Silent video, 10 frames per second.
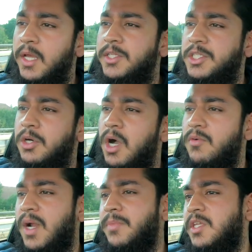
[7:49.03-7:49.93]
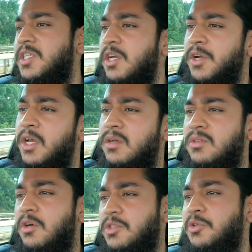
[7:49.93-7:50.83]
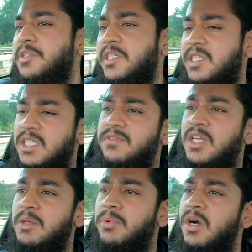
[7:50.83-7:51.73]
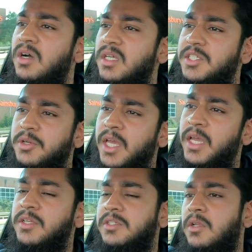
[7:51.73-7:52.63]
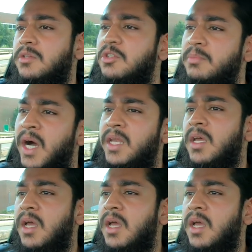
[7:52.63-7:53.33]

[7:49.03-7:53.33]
So I wrapped the interior, not too successfully, but it's okay, it doesn't look too bad.